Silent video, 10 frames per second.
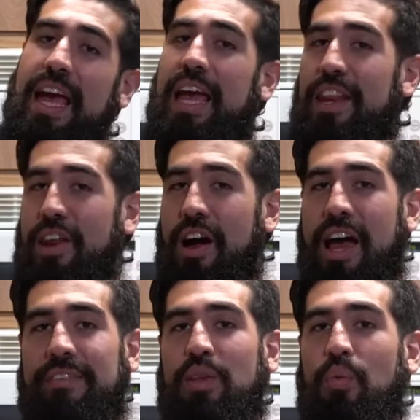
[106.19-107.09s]
and not
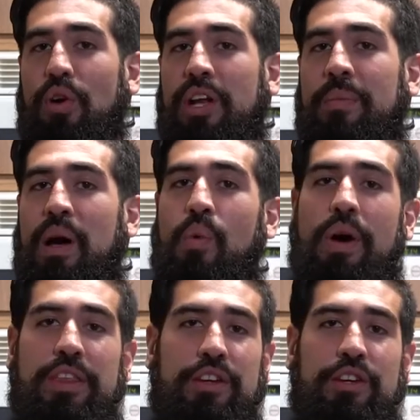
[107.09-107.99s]
have to worry about
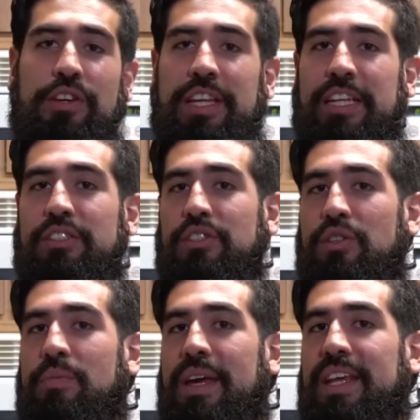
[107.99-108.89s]
whether you're eating
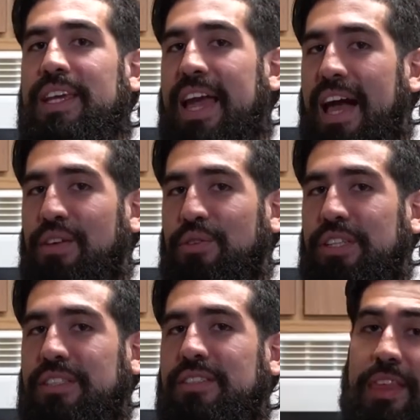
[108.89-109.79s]
too many calories.